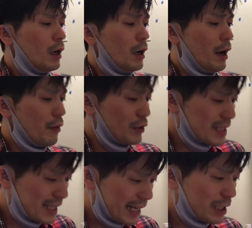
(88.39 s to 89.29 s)
The
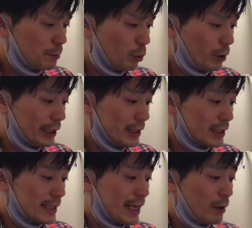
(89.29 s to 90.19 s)
second
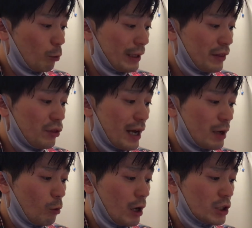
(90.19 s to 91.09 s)
point is that we
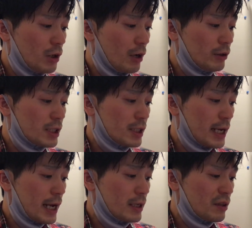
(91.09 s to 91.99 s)
then want to
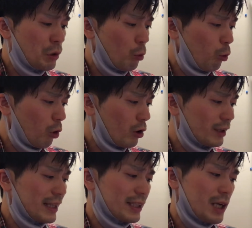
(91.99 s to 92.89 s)
understand the
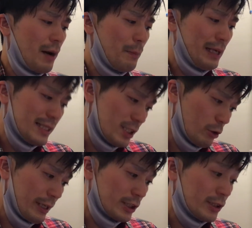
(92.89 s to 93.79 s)
work that the company is
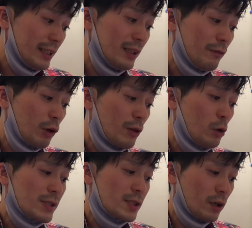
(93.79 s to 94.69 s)
doing to deliver
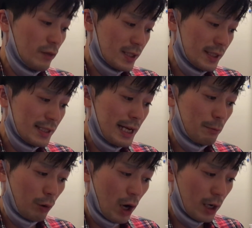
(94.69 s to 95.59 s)
those services
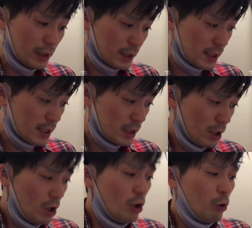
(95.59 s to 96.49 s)
and products.
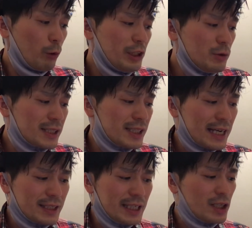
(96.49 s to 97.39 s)
We use a
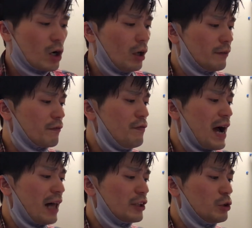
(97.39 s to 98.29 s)
technique called
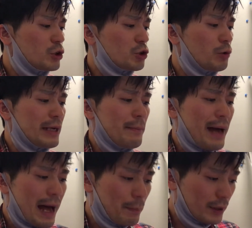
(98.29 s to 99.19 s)
value stream
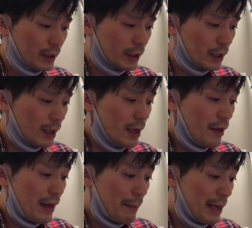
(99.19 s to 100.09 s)
mapping
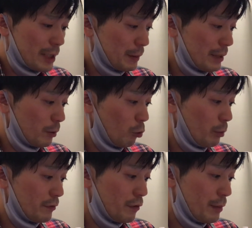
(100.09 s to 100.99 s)
that many people will
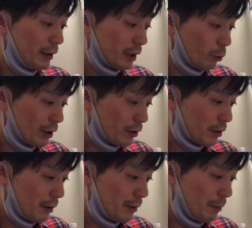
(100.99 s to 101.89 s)
be familiar with,
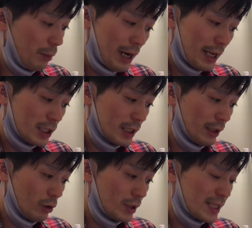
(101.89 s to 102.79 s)
but
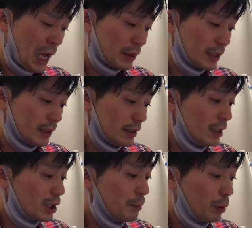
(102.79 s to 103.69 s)
it looks at the
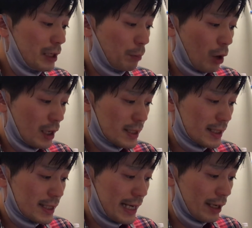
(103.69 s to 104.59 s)
complete
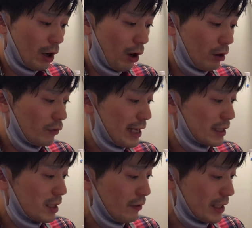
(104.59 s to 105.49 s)
process at all of the
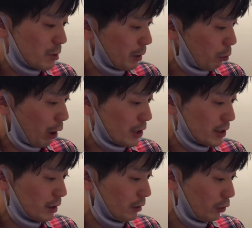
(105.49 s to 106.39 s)
activities required to
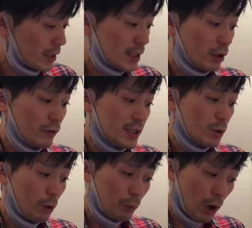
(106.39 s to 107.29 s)
deliver a service
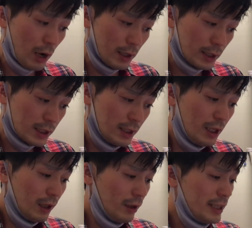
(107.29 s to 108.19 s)
or product,
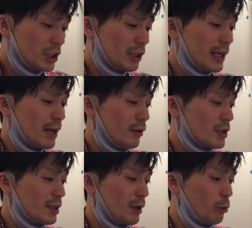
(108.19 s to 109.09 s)
linked together
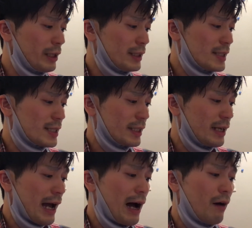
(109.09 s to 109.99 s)
so that we can
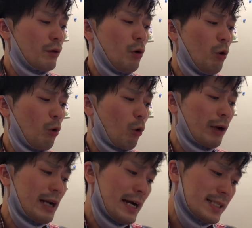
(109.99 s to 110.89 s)
see how the whole
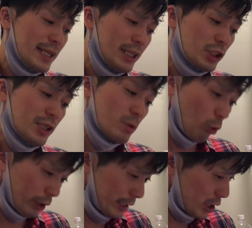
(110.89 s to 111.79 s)
organization is
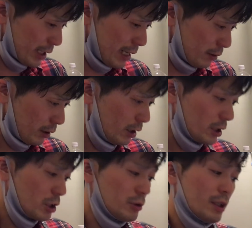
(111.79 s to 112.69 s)
working together
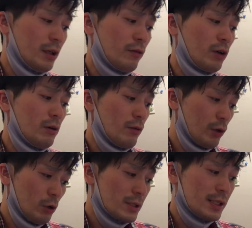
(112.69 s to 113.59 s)
to deliver
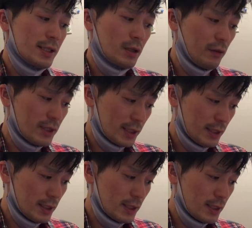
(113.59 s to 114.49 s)
those
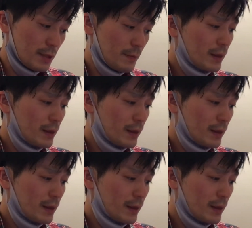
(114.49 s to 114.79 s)
services.